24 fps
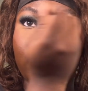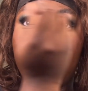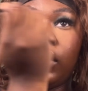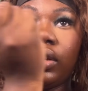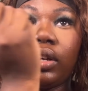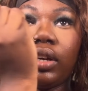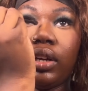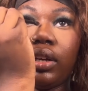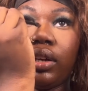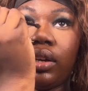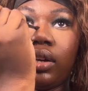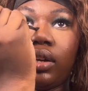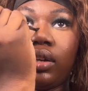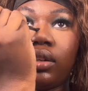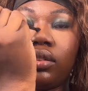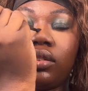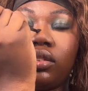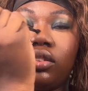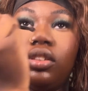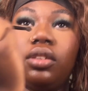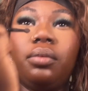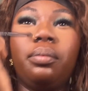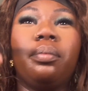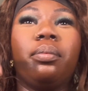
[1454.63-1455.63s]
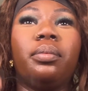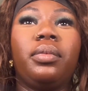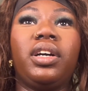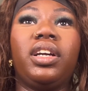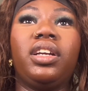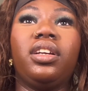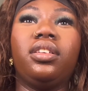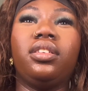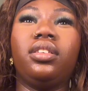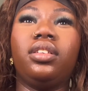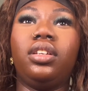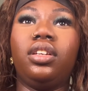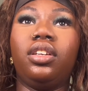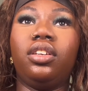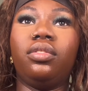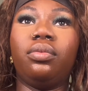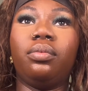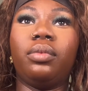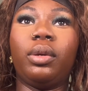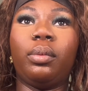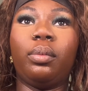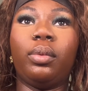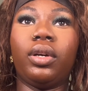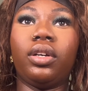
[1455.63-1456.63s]
I actually might leave
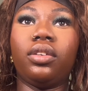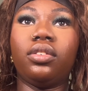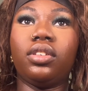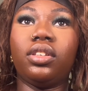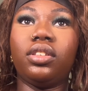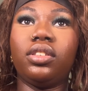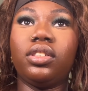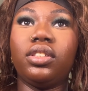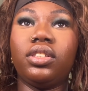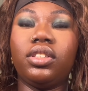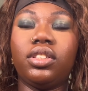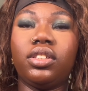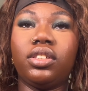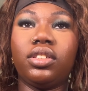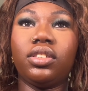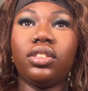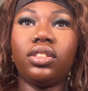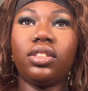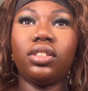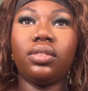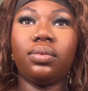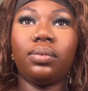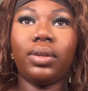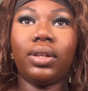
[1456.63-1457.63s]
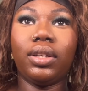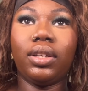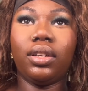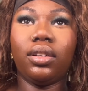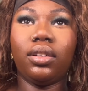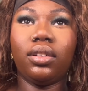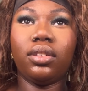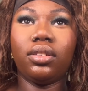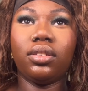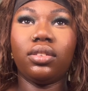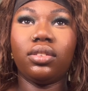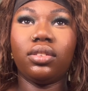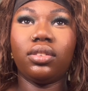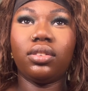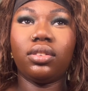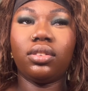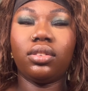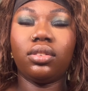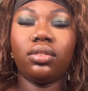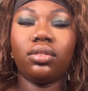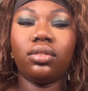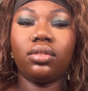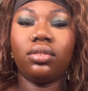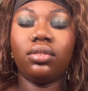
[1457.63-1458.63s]
my brows like this just because my hair is
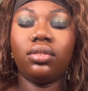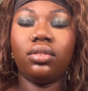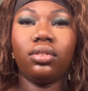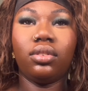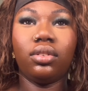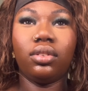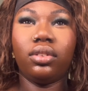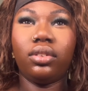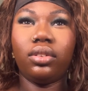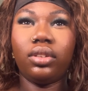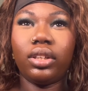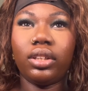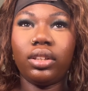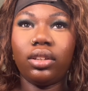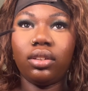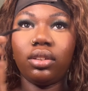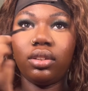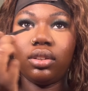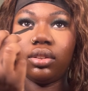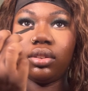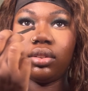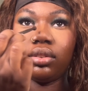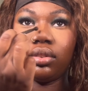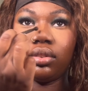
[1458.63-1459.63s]
lighter.